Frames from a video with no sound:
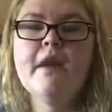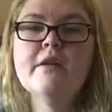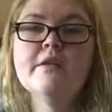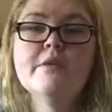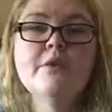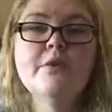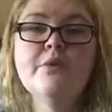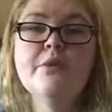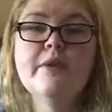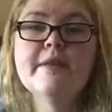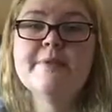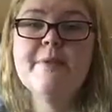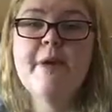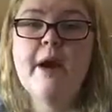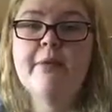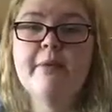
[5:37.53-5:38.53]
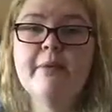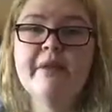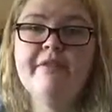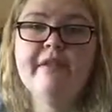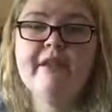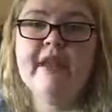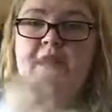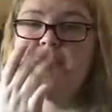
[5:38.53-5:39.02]
So it's probably
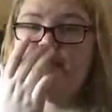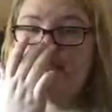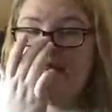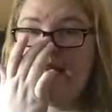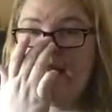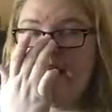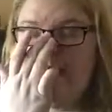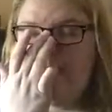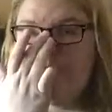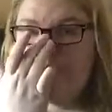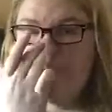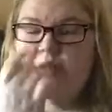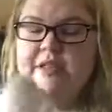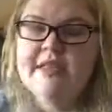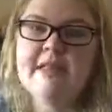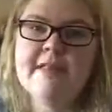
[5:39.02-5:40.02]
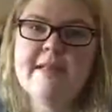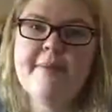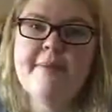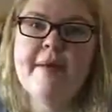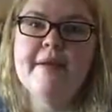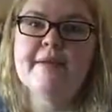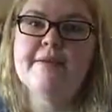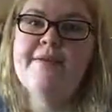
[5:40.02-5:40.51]
related to that. I'm sure it's not 10
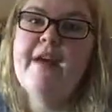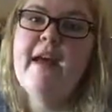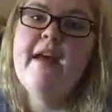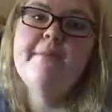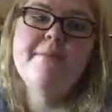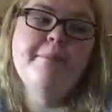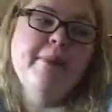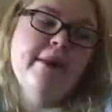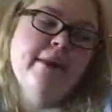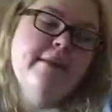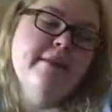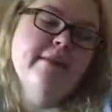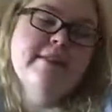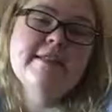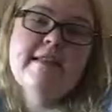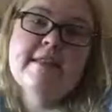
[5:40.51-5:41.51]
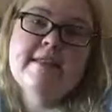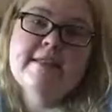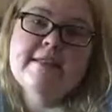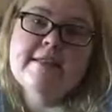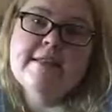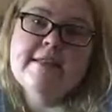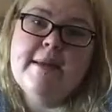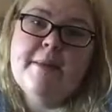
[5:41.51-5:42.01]
pounds of fat, but the scale
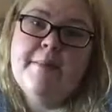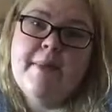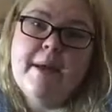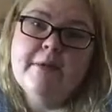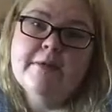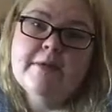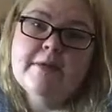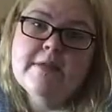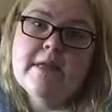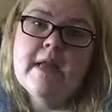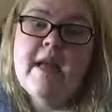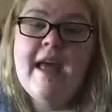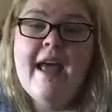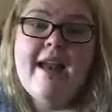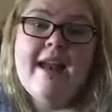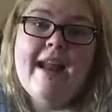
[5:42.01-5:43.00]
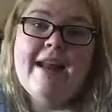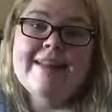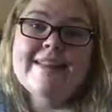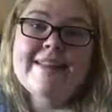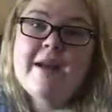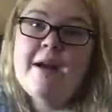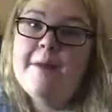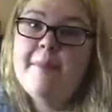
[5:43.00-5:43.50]
says 10 pounds. And it
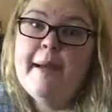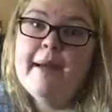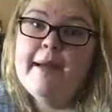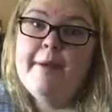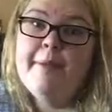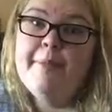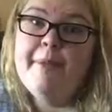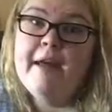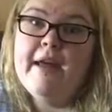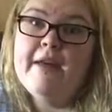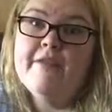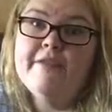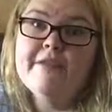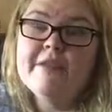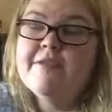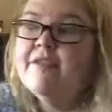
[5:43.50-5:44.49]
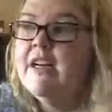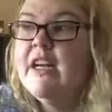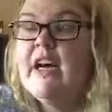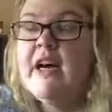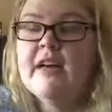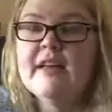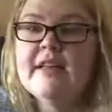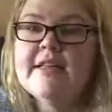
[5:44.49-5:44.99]
hasn't gone back up yet,
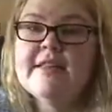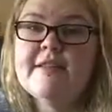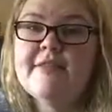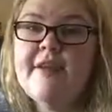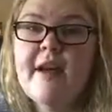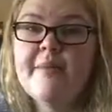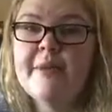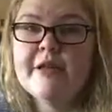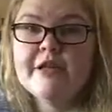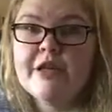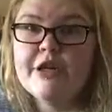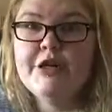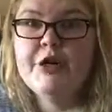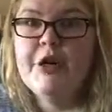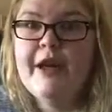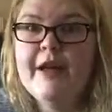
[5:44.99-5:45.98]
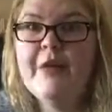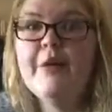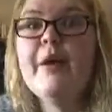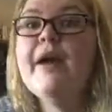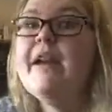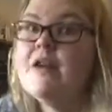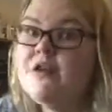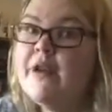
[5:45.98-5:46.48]
regardless of how much I drink.
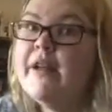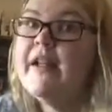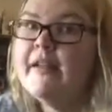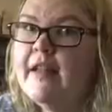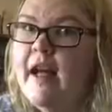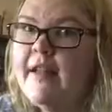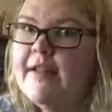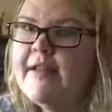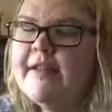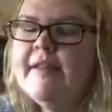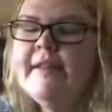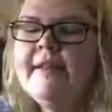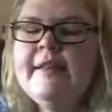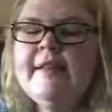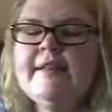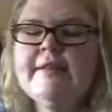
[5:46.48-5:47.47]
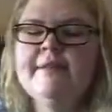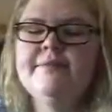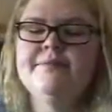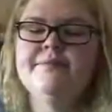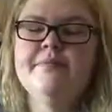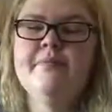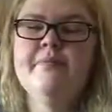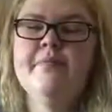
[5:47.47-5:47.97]
And I drink a lot.
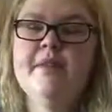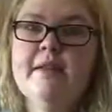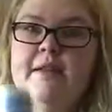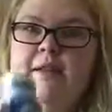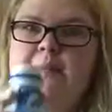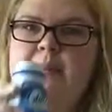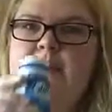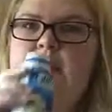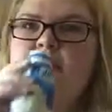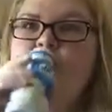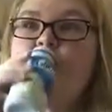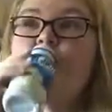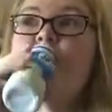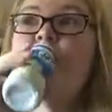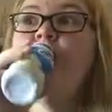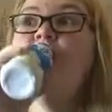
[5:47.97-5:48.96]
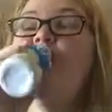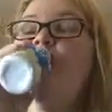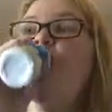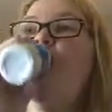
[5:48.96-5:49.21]
Speaking of drinking.